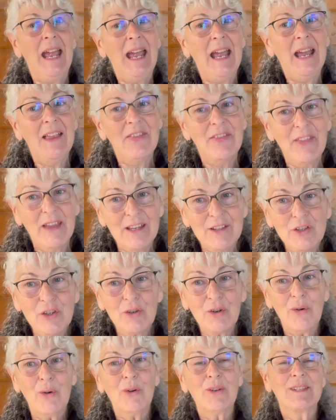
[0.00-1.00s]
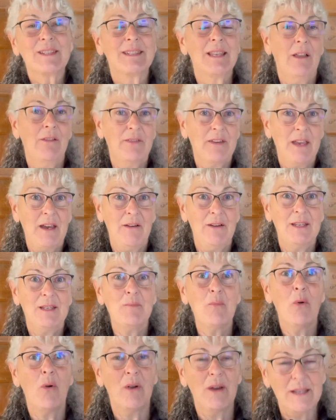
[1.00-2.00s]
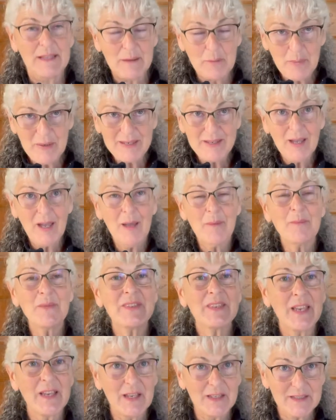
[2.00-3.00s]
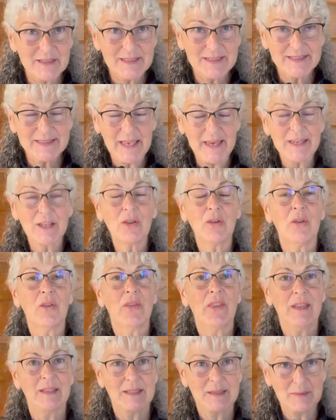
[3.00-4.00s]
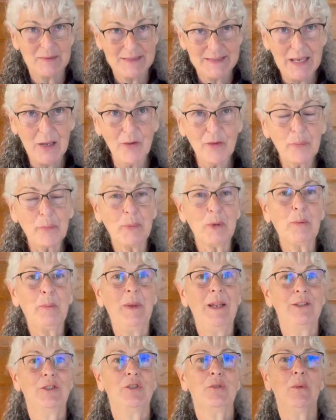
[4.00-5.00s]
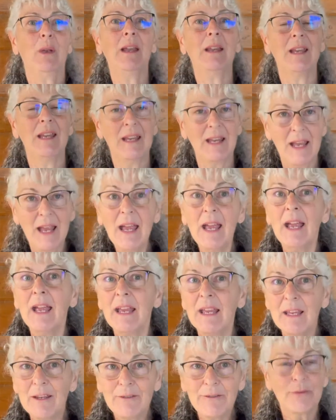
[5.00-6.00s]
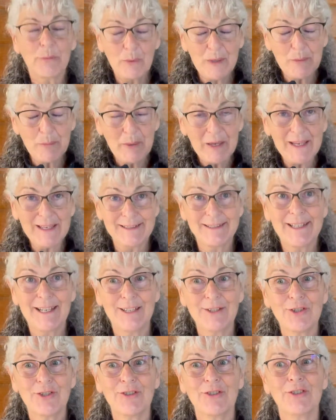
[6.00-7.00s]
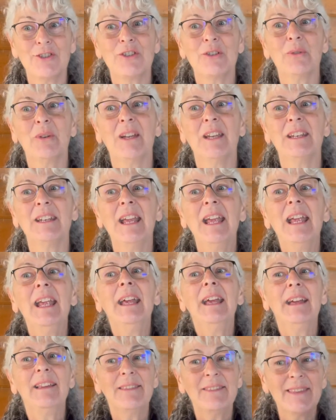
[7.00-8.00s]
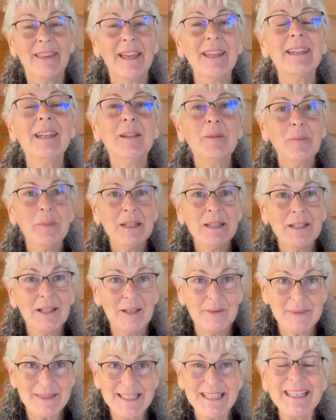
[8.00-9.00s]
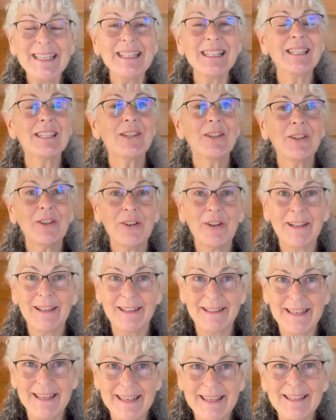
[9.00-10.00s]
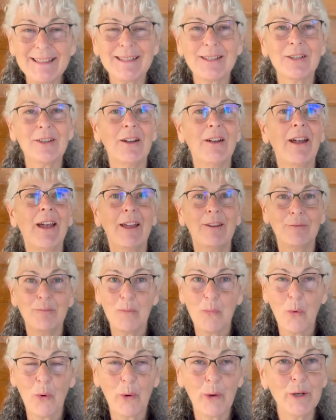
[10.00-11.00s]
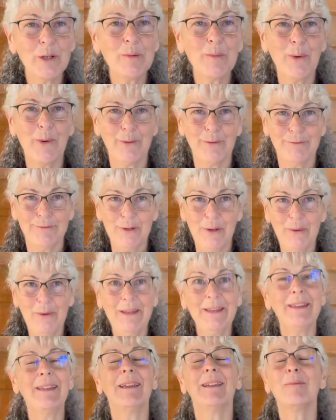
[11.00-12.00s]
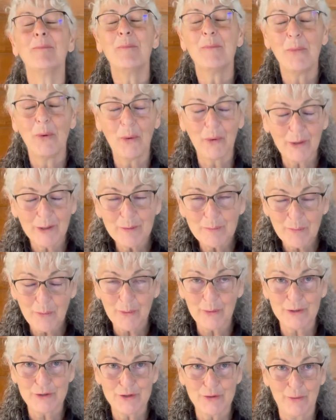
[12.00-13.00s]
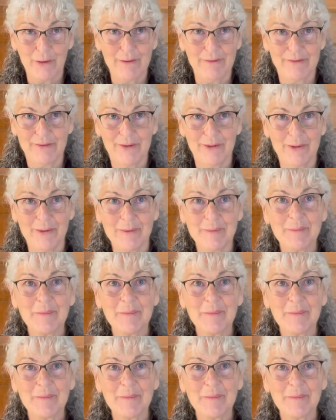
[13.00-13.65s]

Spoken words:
And then your horse self-carries more. It becomes a cycle that's self-perpetuating if we pay attention to it. And then it becomes easier and easier and more flowing and more joyful.